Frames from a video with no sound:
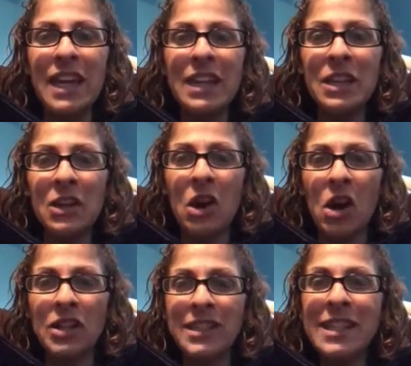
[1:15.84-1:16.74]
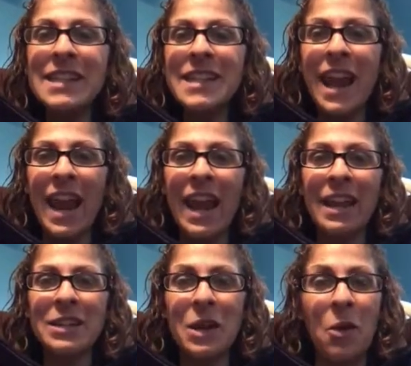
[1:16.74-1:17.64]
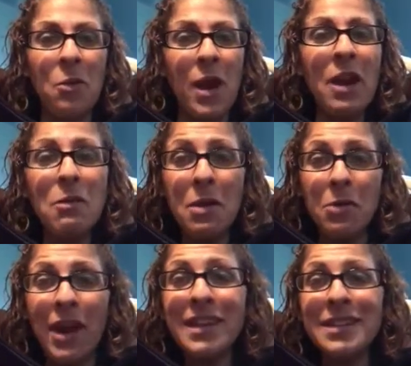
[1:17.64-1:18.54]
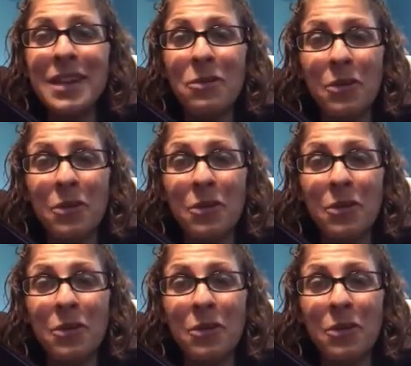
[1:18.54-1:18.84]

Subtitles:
in their car seat, and away we went,